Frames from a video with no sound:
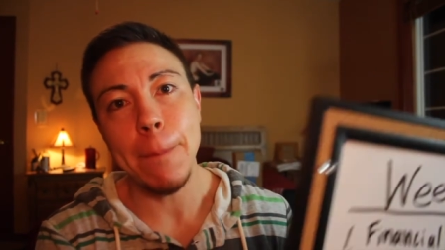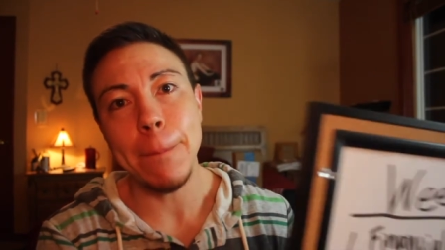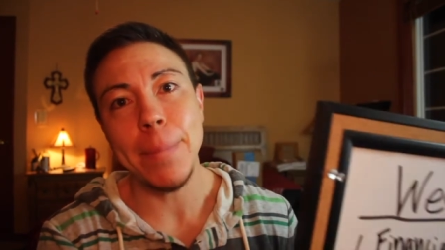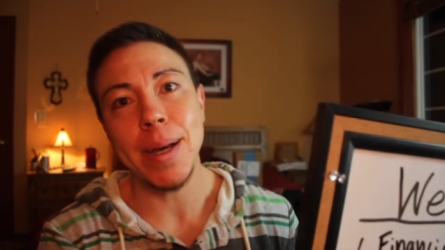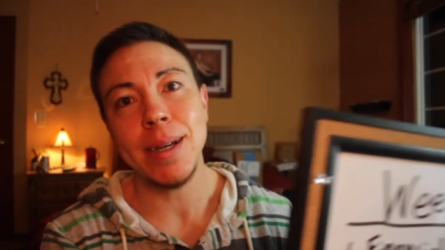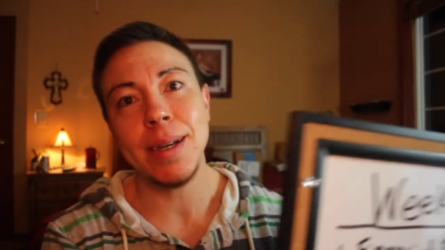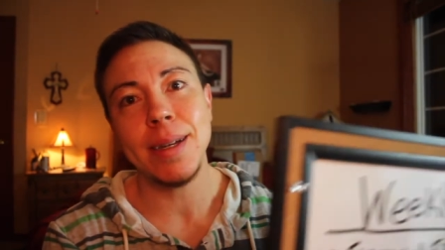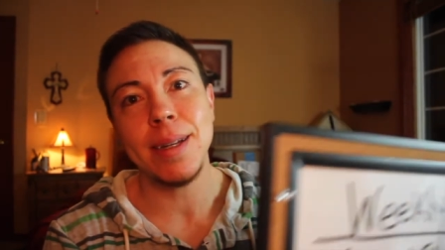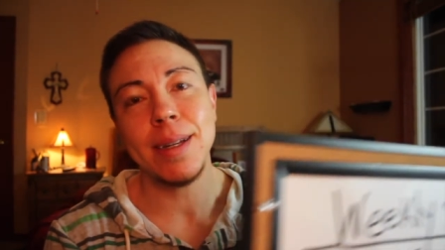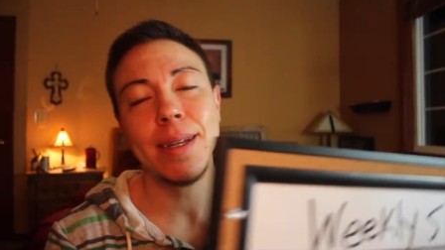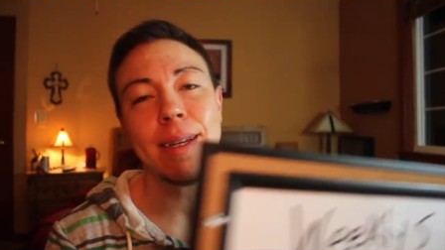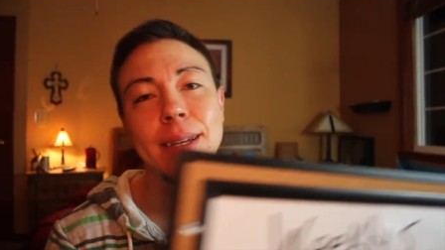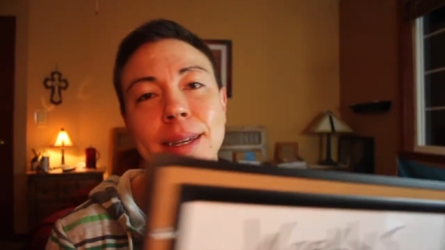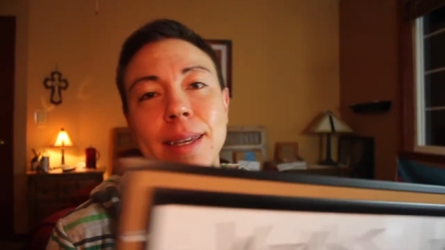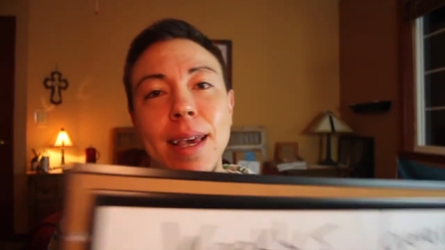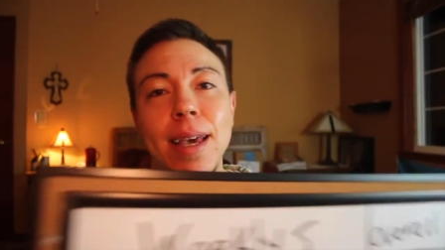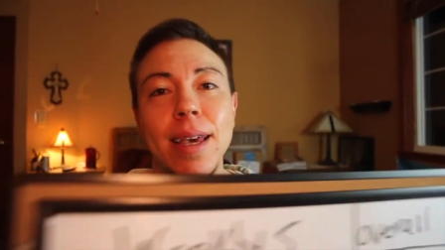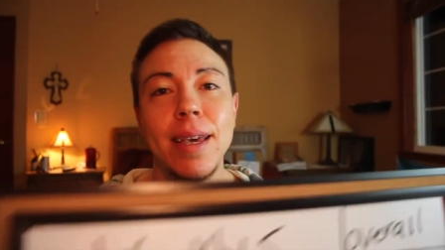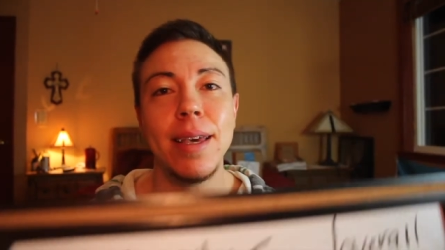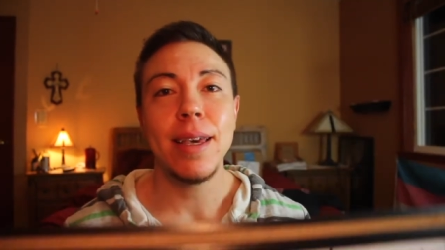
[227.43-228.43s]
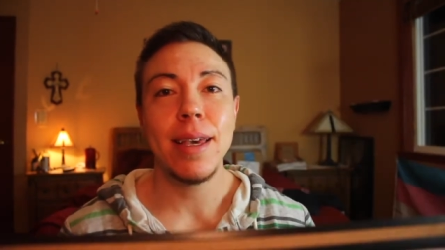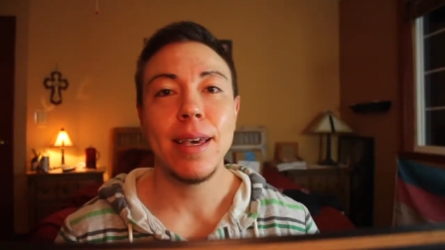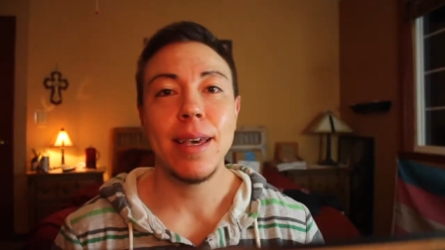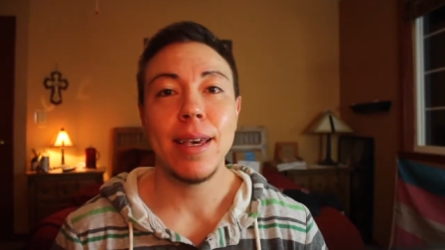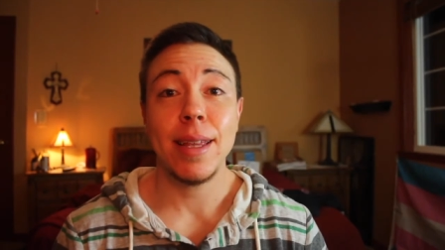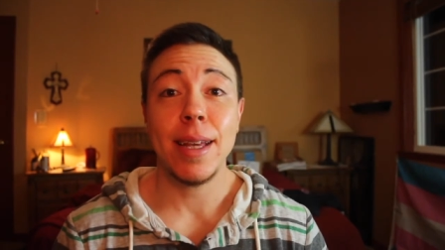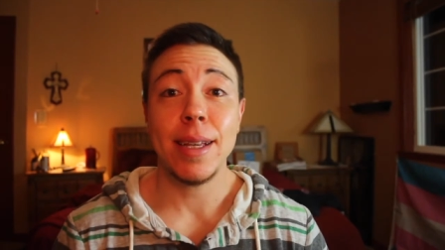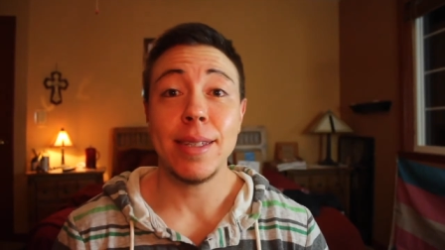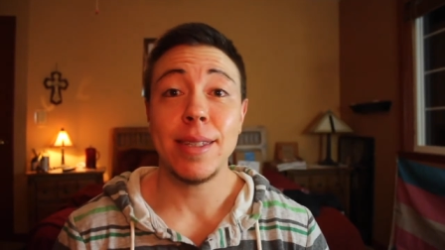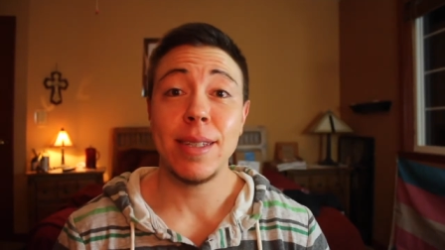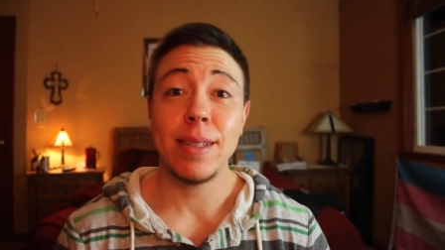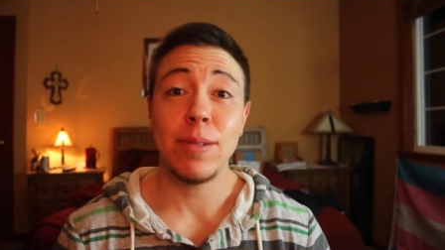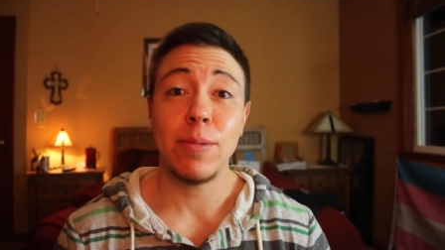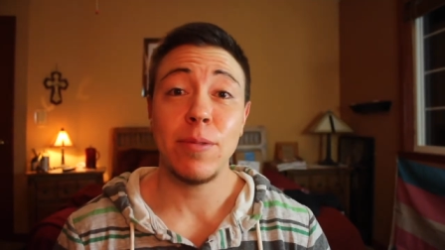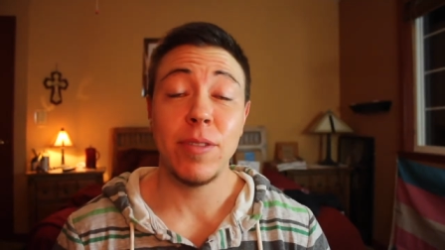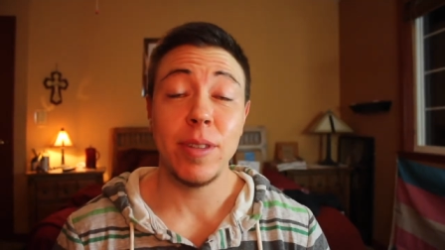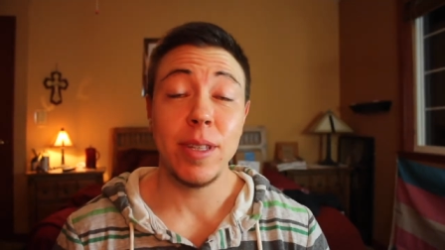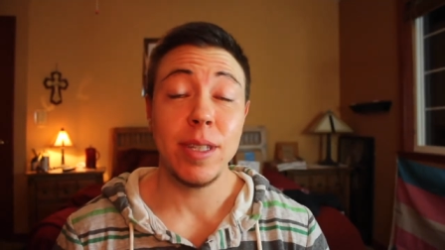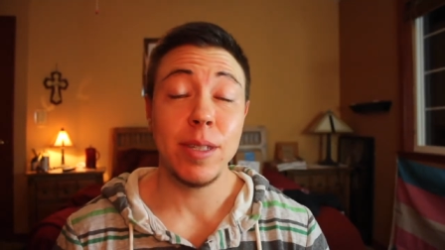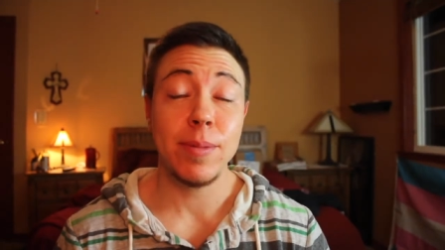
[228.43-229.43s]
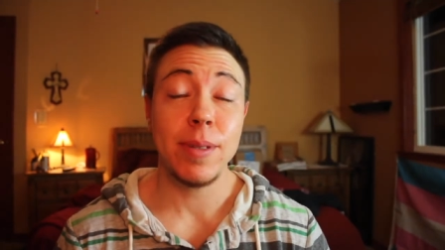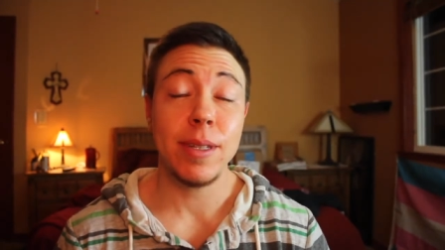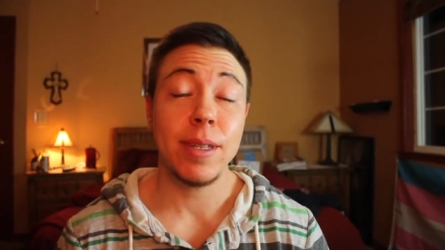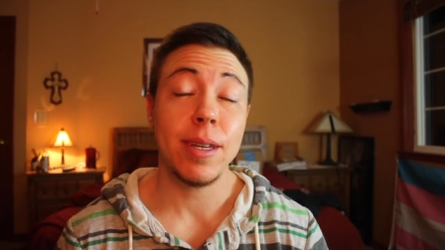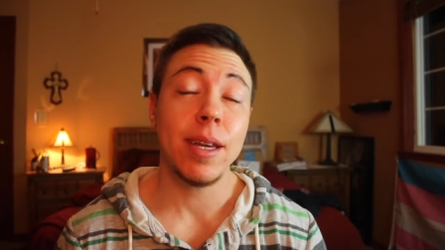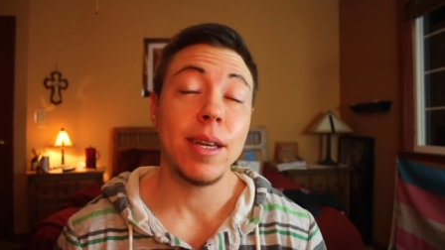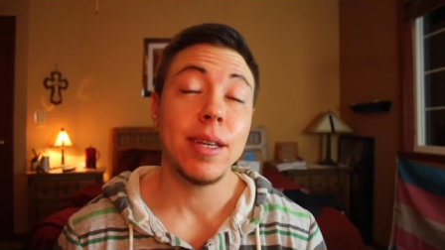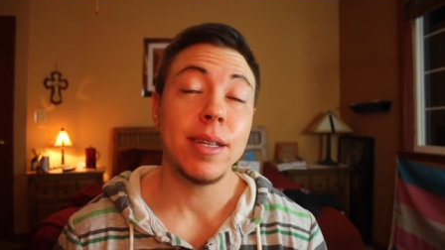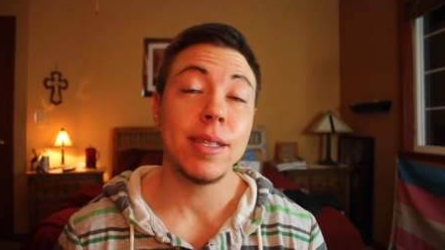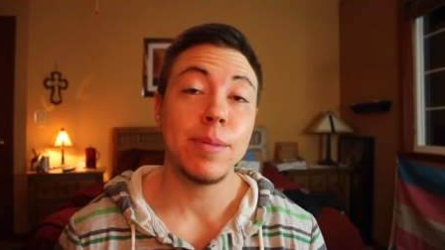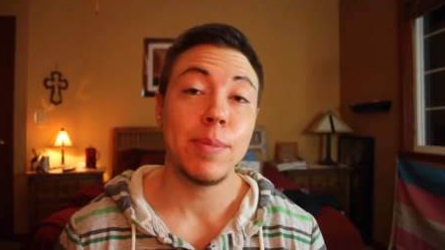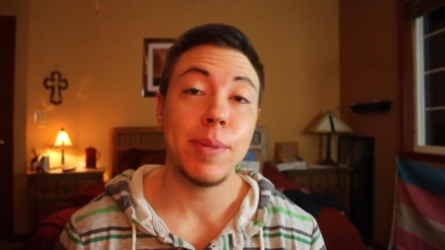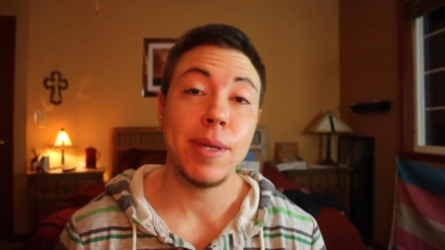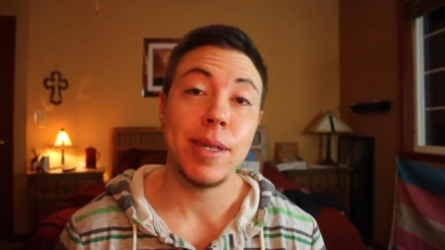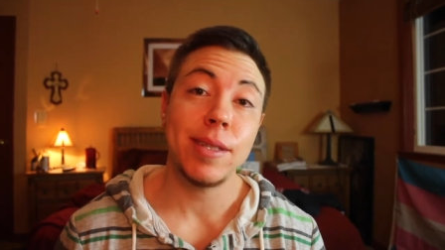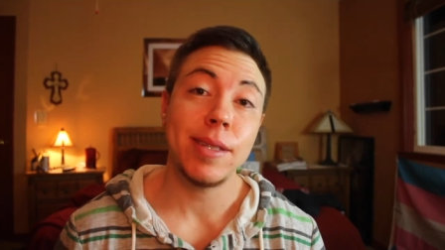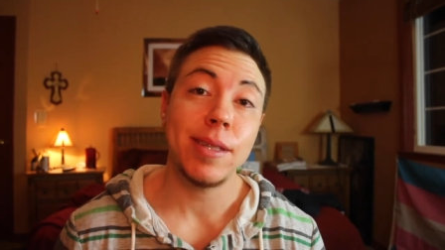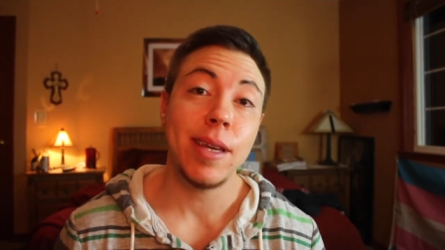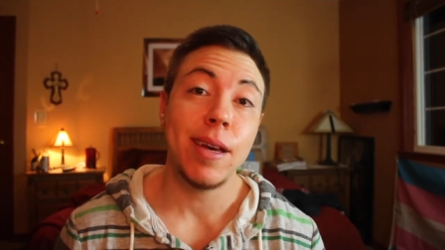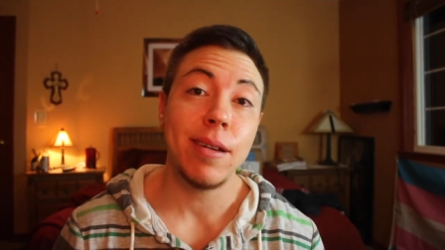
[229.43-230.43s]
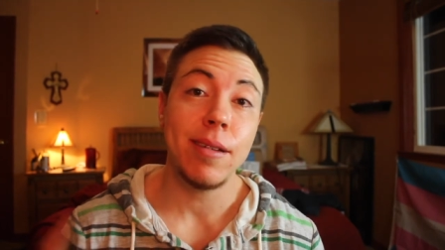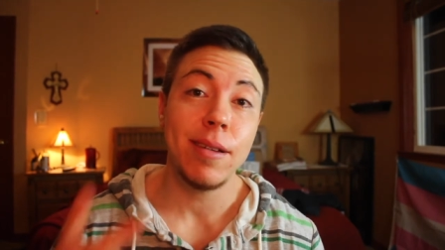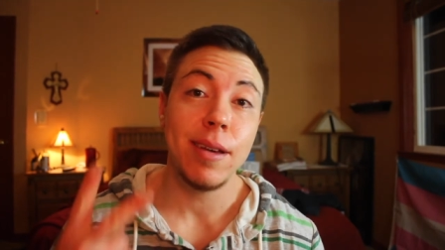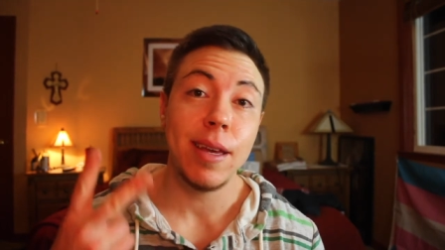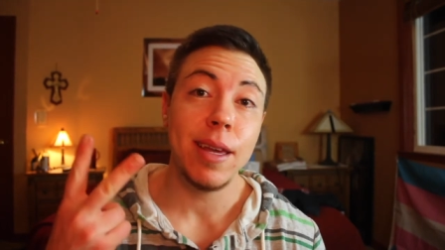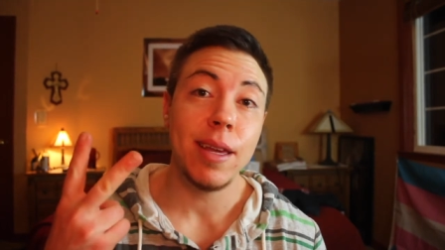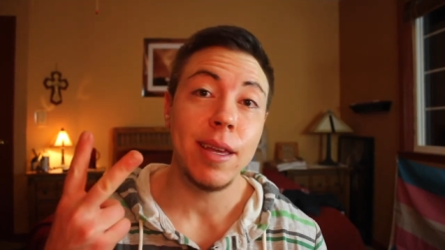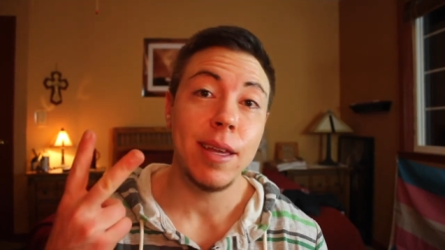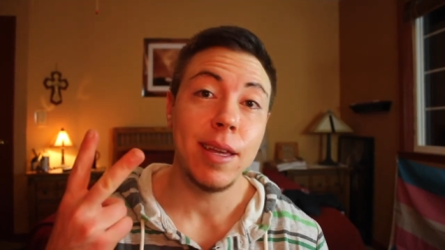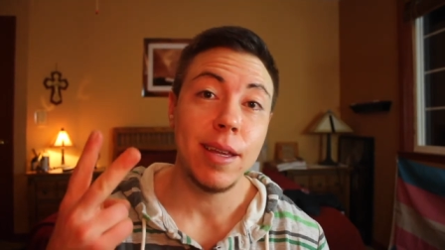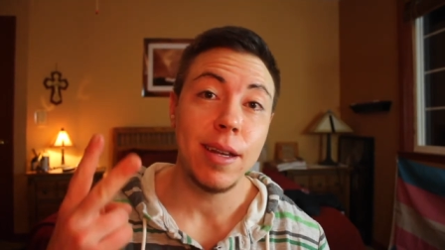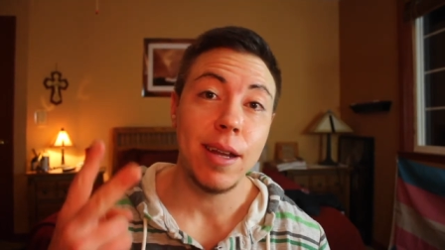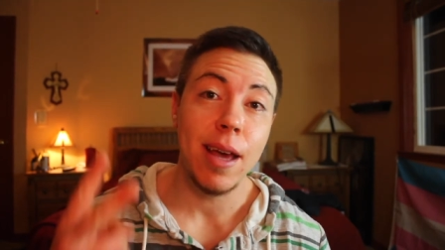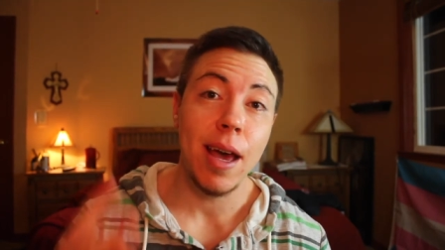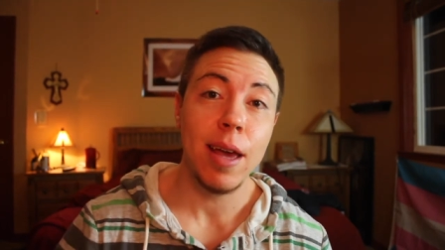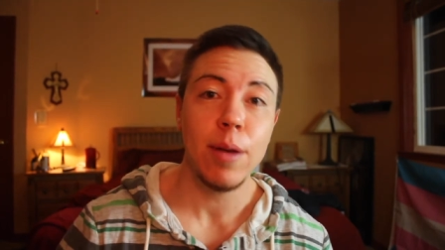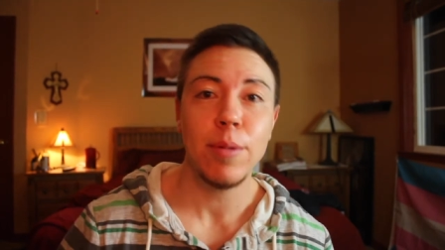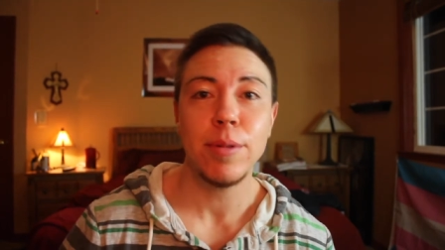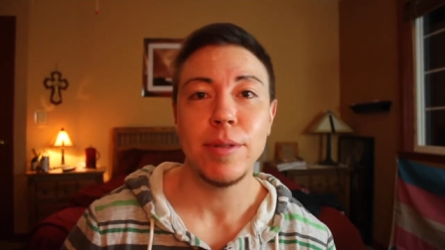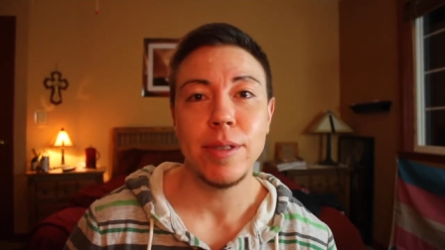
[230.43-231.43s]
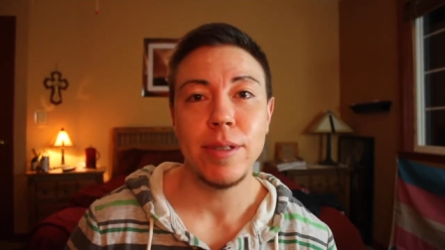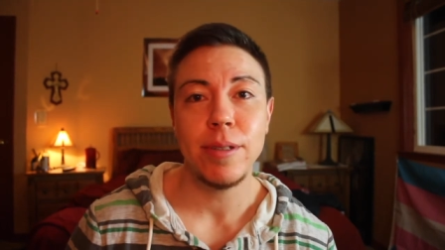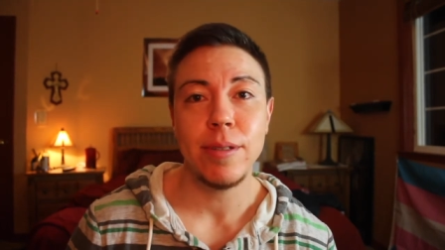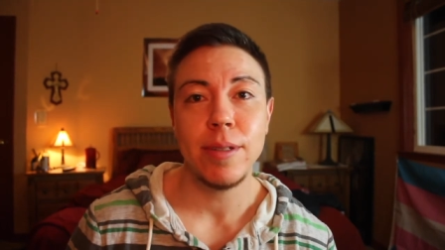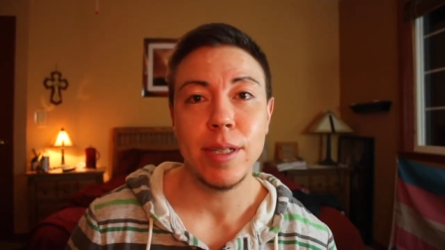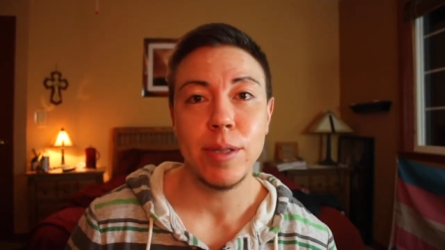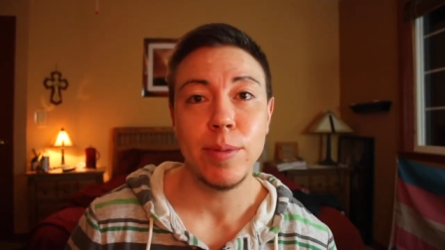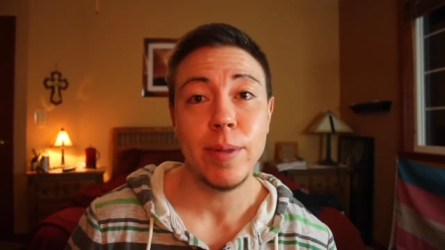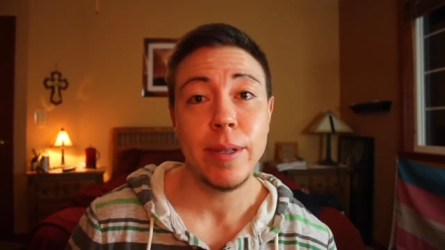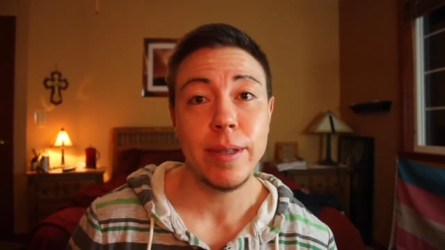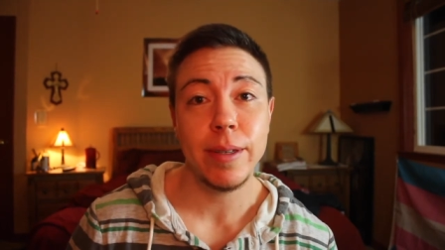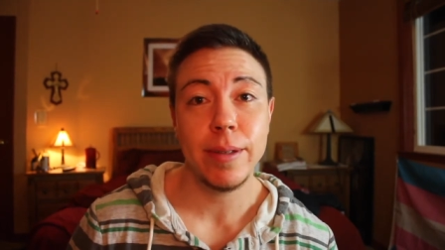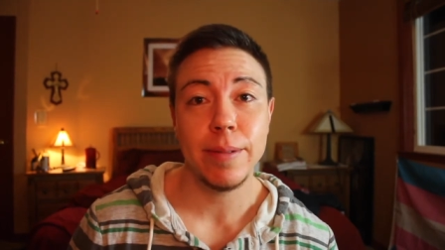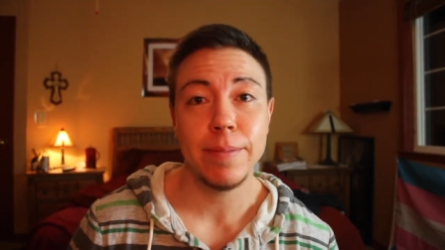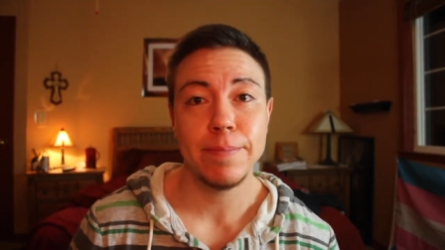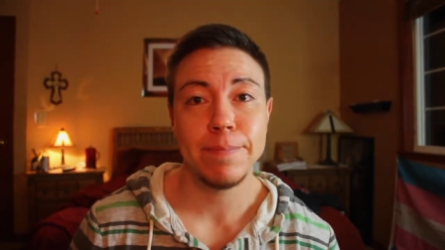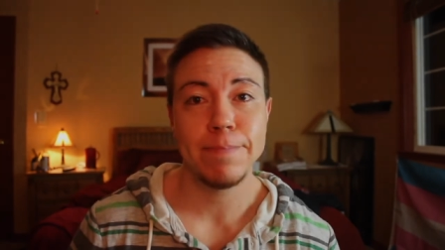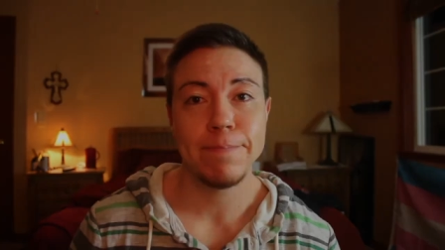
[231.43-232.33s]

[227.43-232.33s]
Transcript: But yeah, that's it for this week, guys. Peace out, and I will see you next week.